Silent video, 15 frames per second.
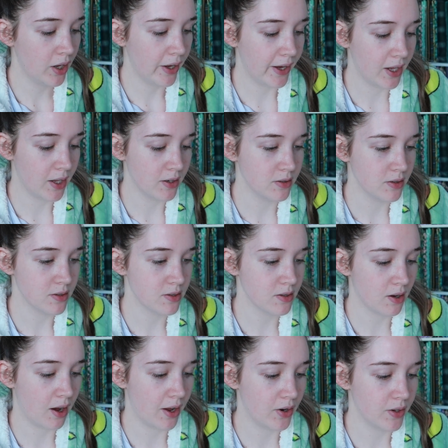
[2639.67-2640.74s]
And
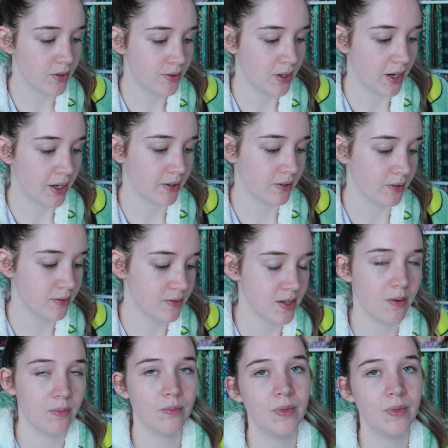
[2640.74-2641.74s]
I know like some